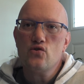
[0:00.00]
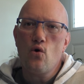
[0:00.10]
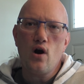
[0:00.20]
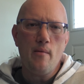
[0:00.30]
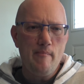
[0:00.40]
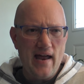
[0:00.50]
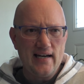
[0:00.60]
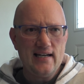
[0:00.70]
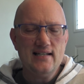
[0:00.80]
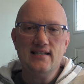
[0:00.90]
or
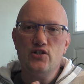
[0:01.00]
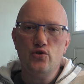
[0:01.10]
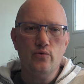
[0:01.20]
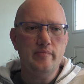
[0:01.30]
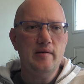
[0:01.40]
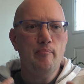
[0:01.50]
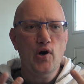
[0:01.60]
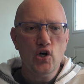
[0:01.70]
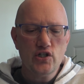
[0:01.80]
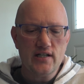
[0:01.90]
amenities that you would be
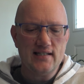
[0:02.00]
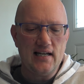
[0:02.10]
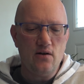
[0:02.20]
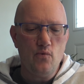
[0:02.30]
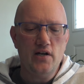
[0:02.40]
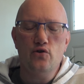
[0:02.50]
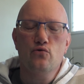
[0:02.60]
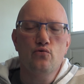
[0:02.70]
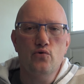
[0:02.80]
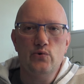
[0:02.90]
purchasing when you're
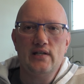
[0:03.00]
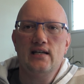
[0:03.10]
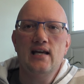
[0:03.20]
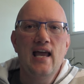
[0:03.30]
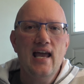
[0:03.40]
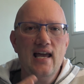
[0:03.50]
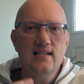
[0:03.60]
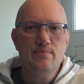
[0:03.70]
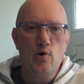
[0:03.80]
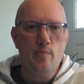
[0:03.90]
cruising
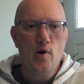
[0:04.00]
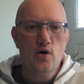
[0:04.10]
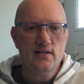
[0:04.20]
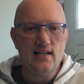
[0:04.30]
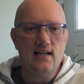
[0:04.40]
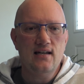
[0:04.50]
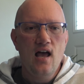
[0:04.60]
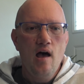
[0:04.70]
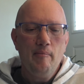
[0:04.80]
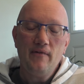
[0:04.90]
is per person, but